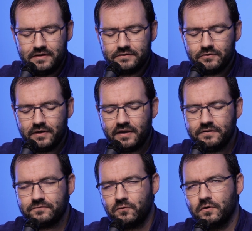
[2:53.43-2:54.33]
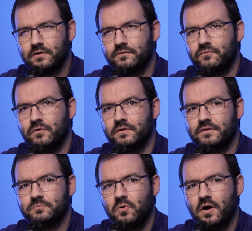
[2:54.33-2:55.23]
So I guess for
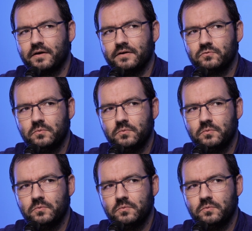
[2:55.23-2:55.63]
this podcast,